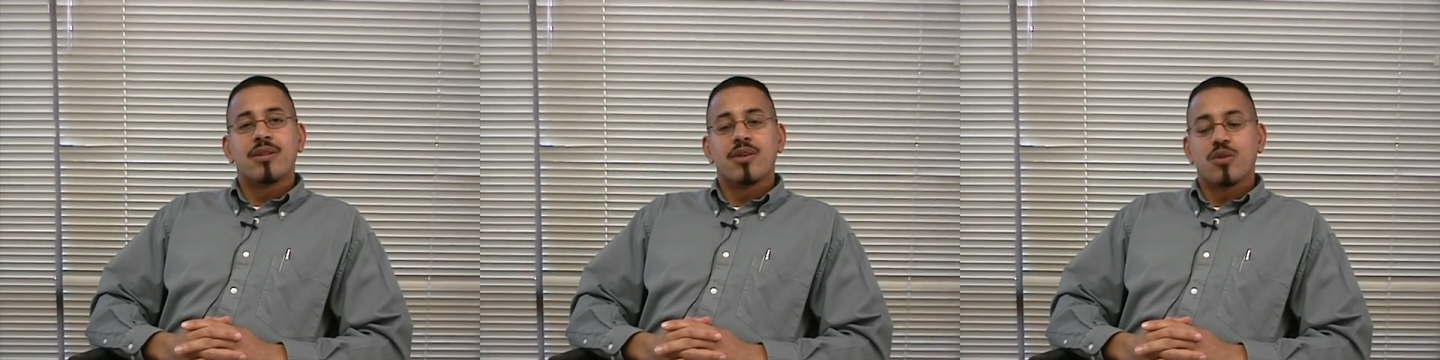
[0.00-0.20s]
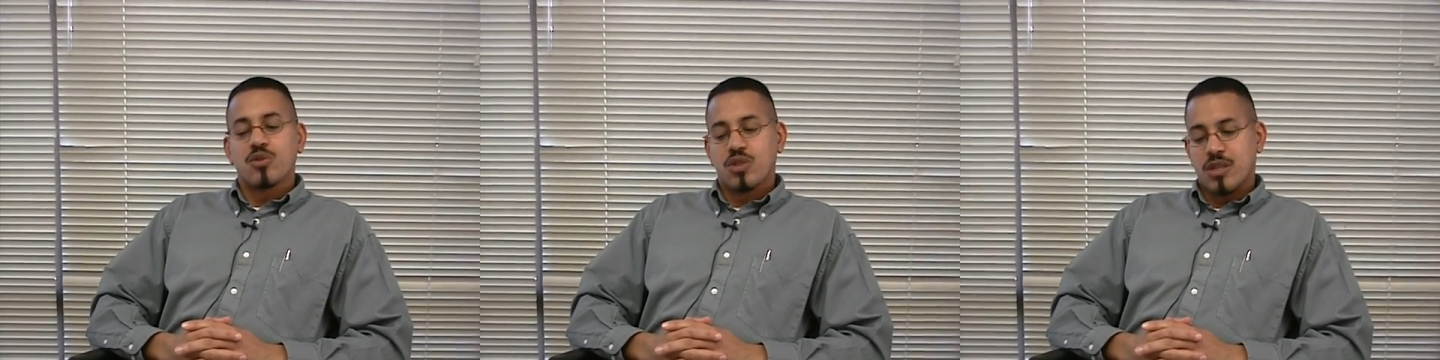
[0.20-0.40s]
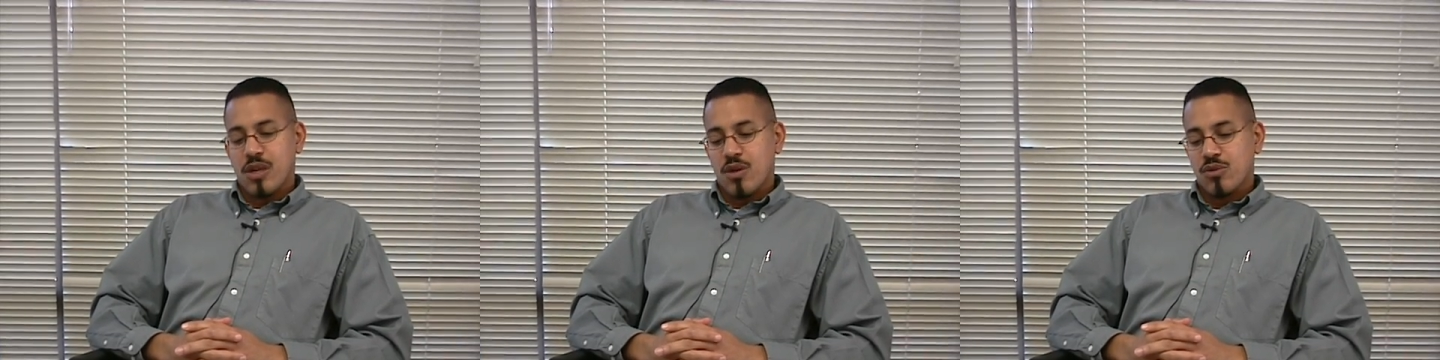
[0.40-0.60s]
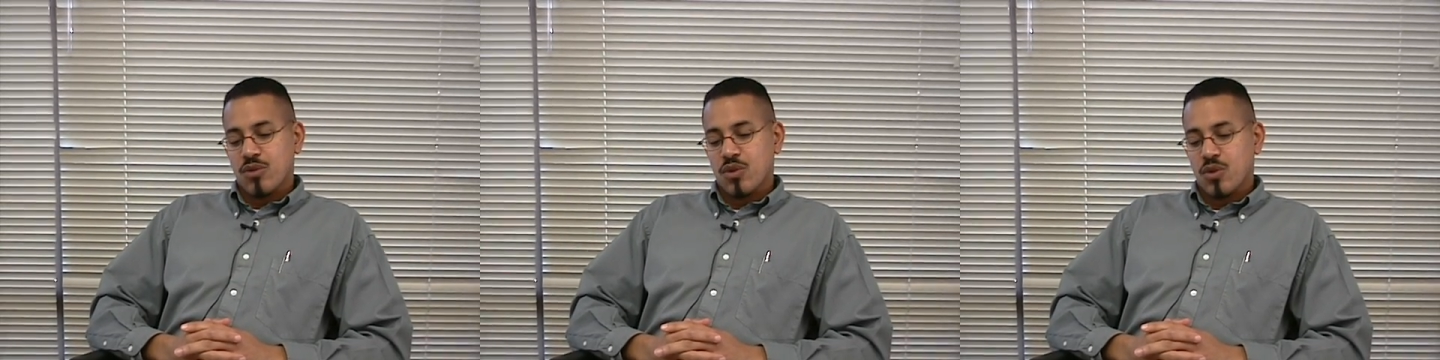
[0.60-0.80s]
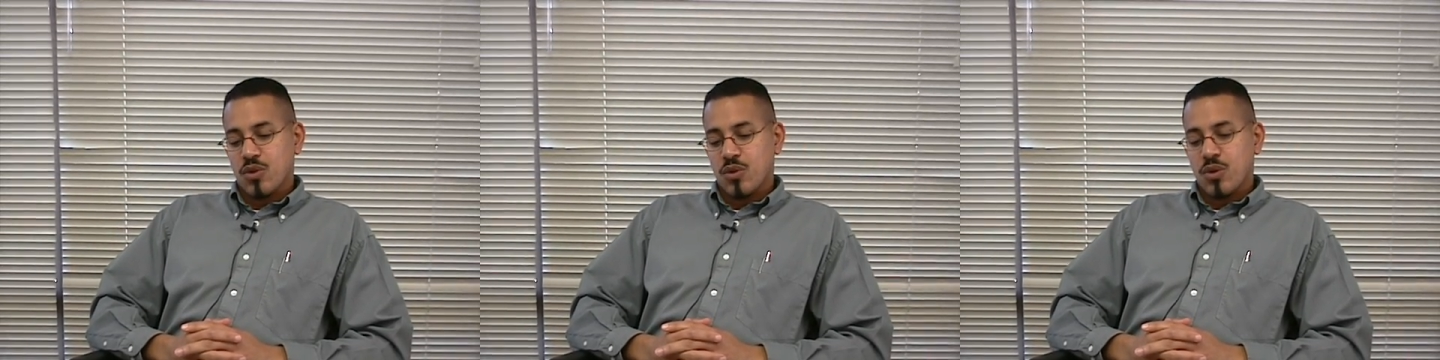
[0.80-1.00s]

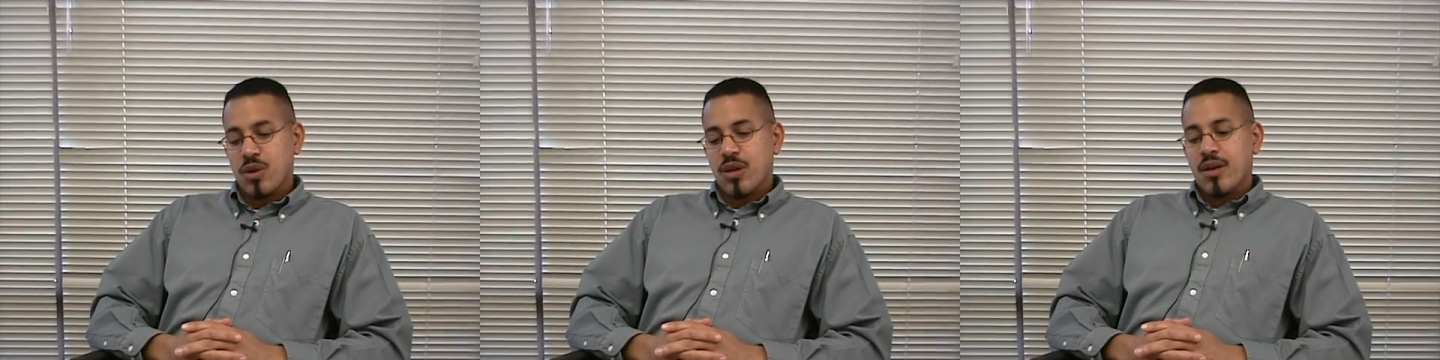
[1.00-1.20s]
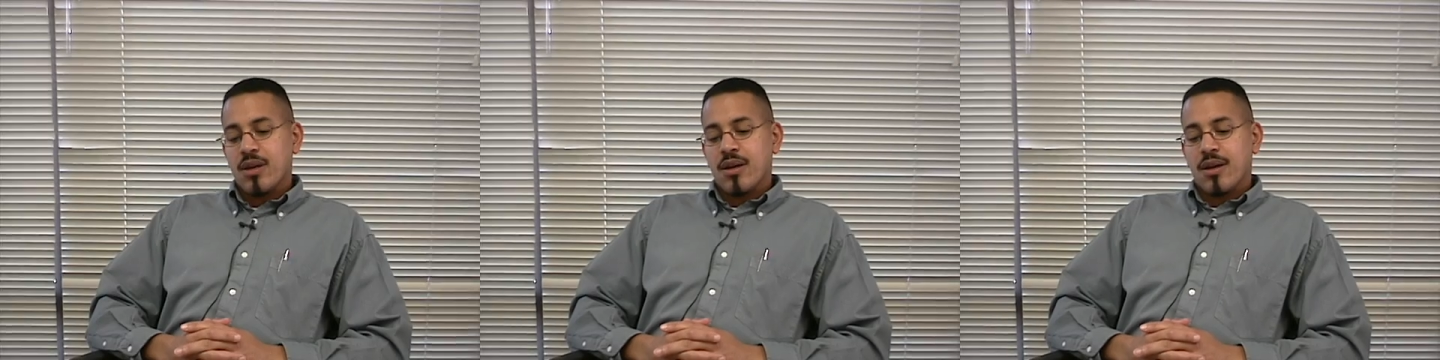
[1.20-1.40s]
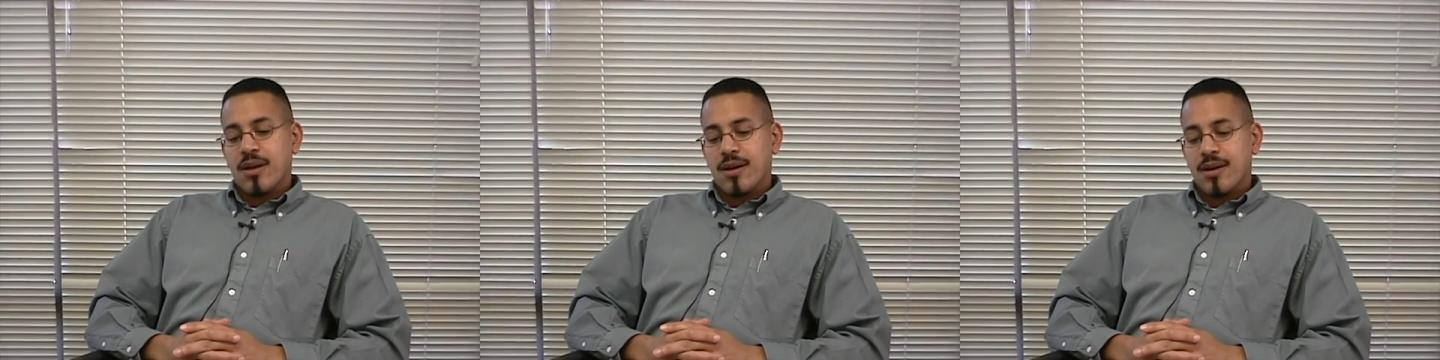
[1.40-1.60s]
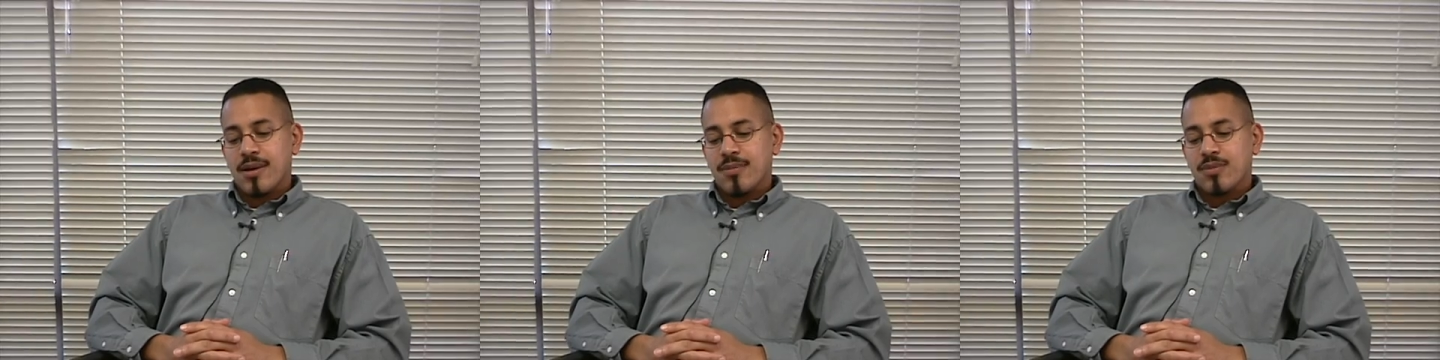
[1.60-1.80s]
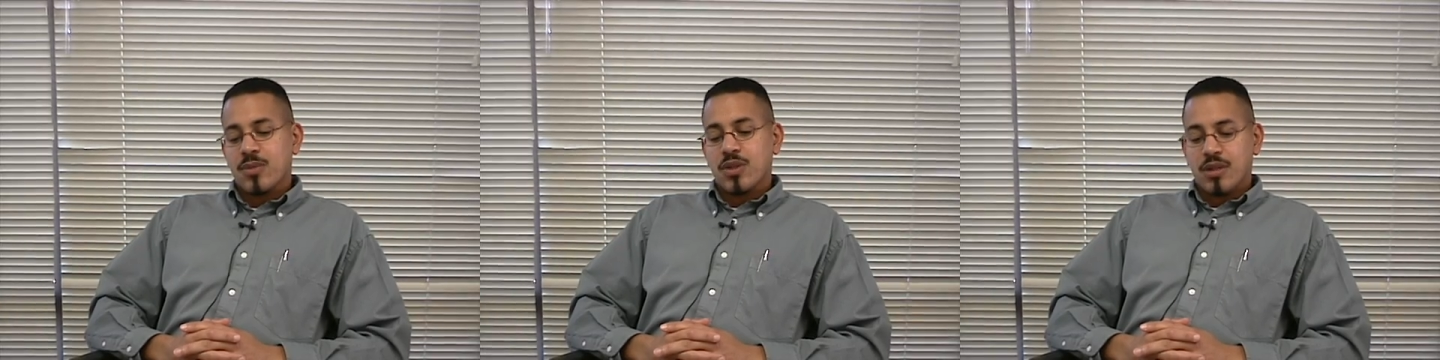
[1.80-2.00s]
CO2
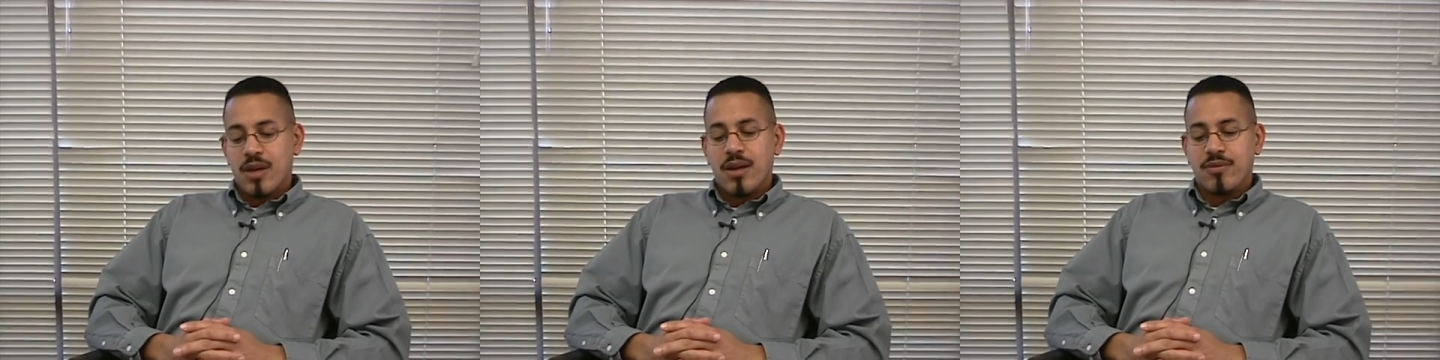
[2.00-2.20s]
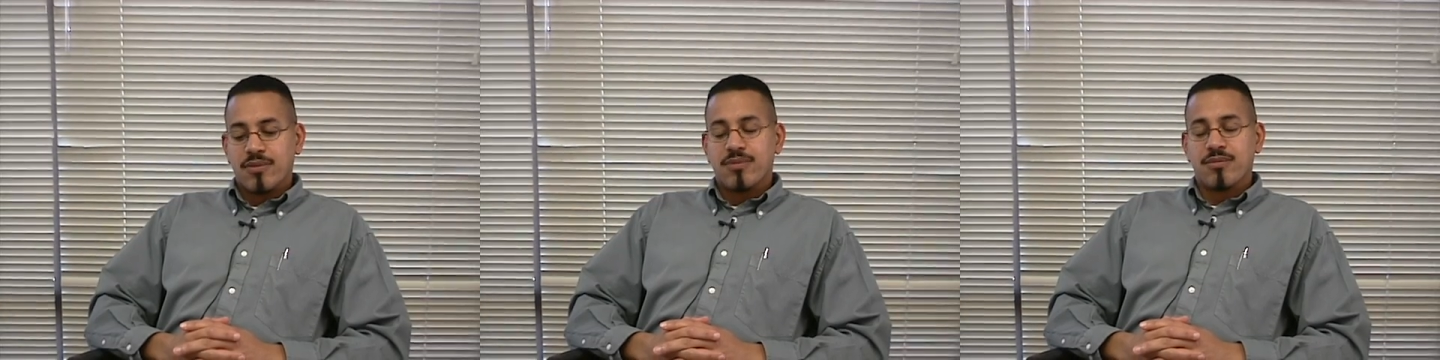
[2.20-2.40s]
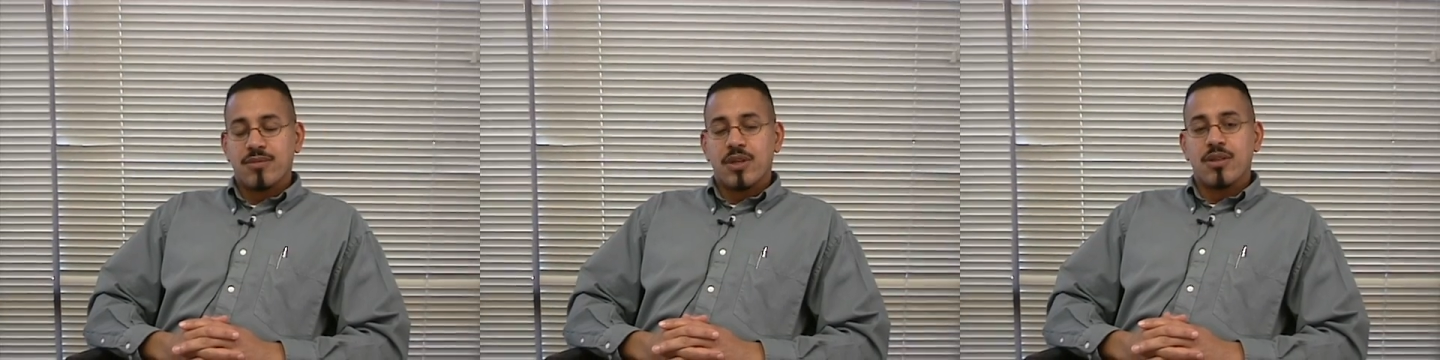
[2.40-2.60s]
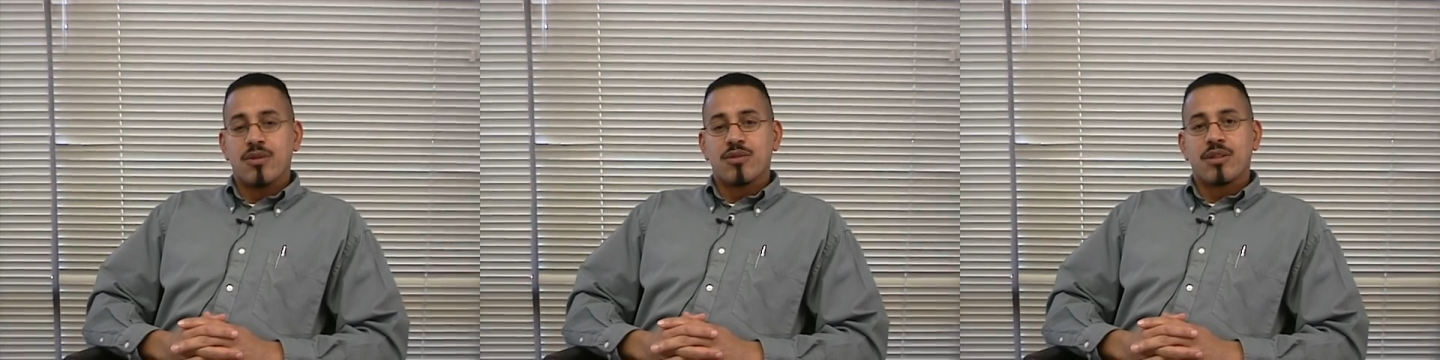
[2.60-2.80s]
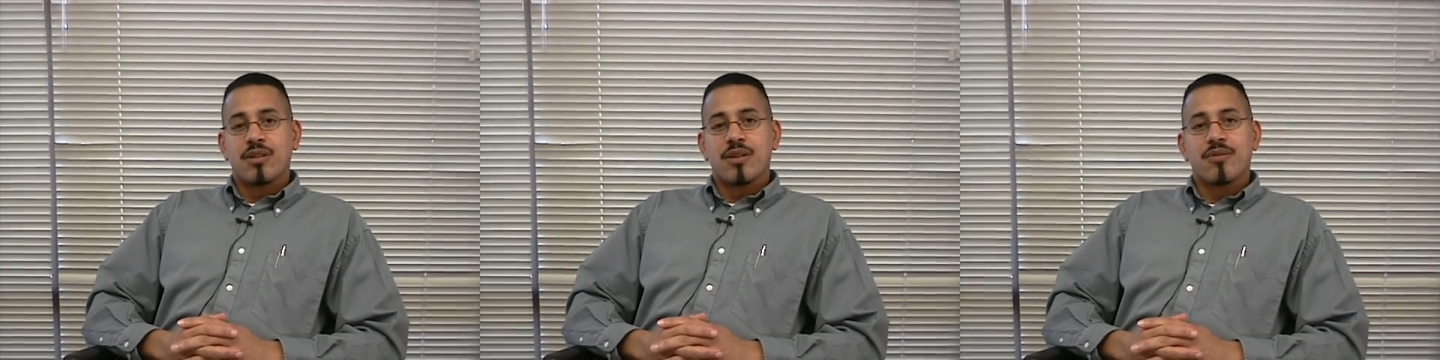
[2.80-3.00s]
could have
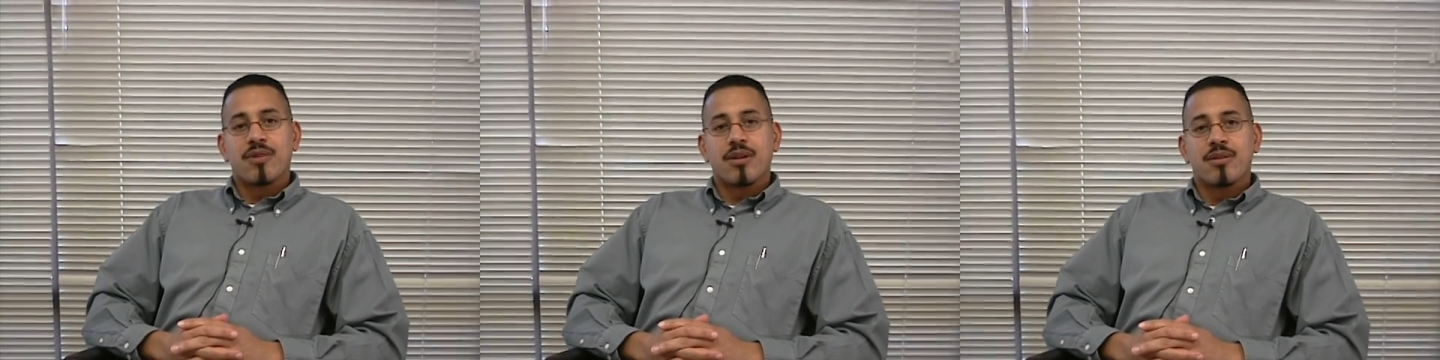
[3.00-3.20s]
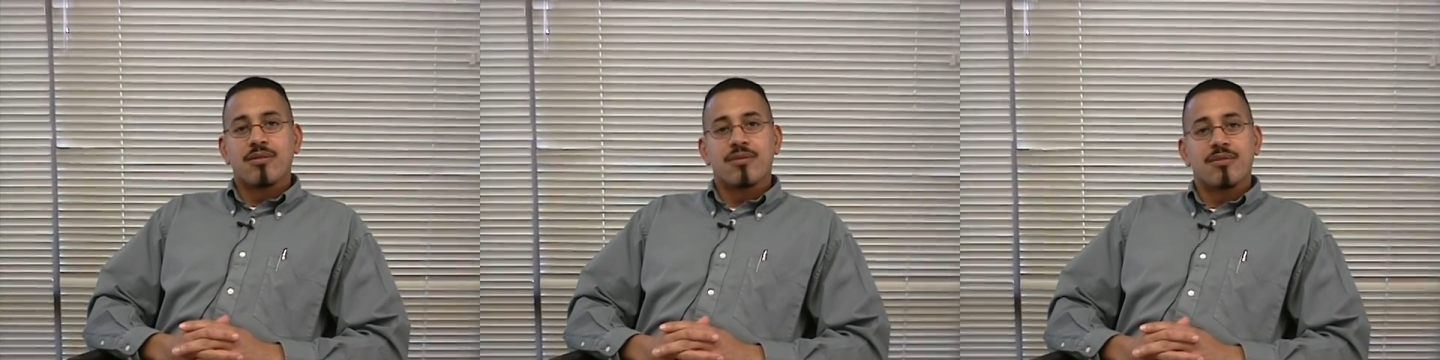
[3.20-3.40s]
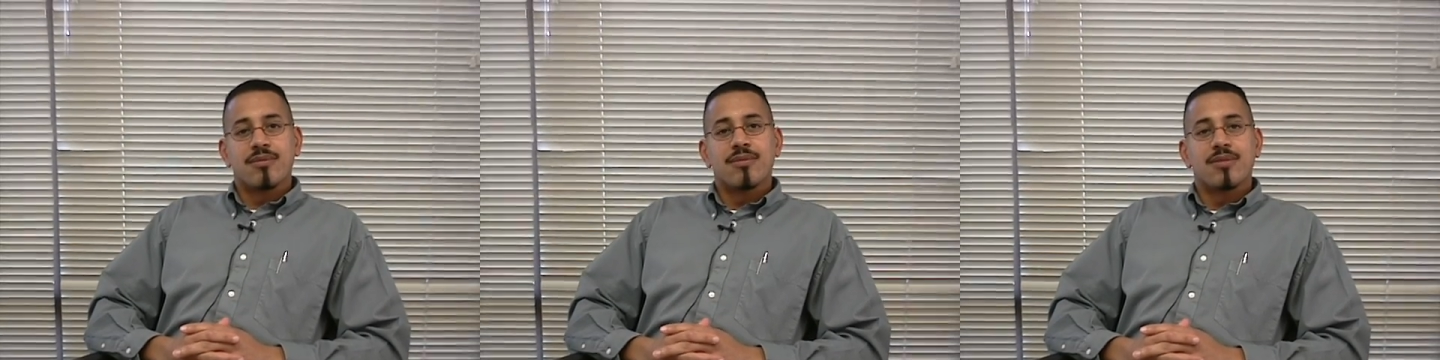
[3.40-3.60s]
significant